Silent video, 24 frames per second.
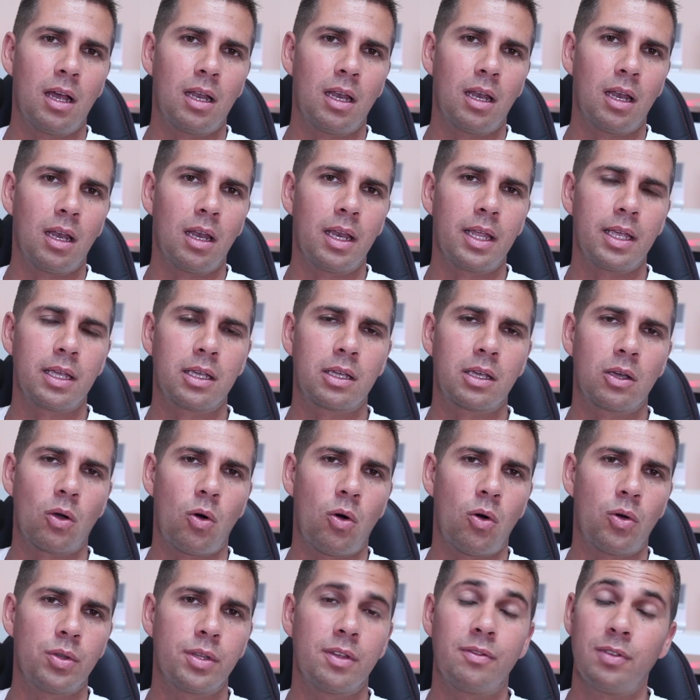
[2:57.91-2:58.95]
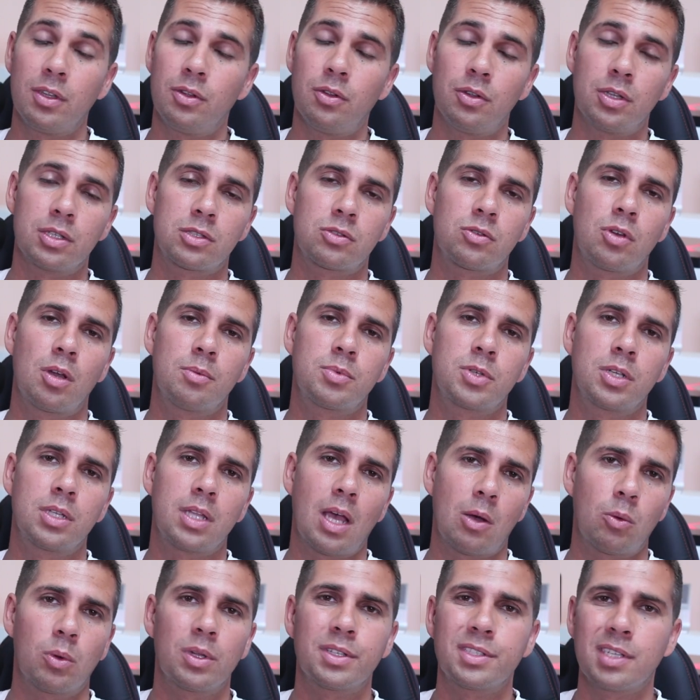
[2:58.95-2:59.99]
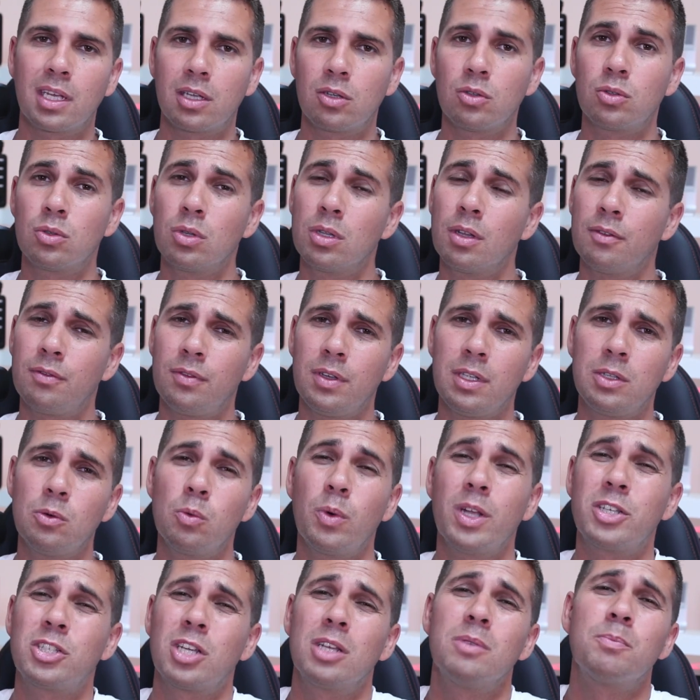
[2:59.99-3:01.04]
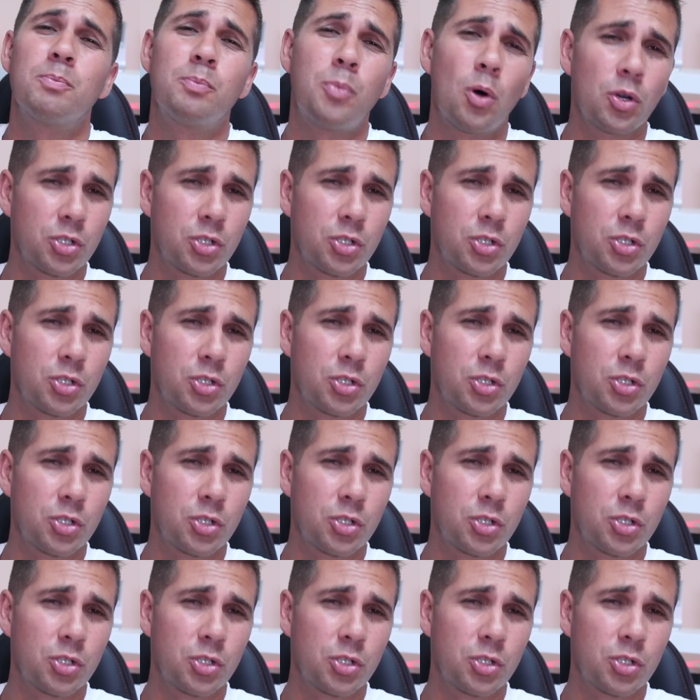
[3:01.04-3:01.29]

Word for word: link on the video description that will take you to the video, which in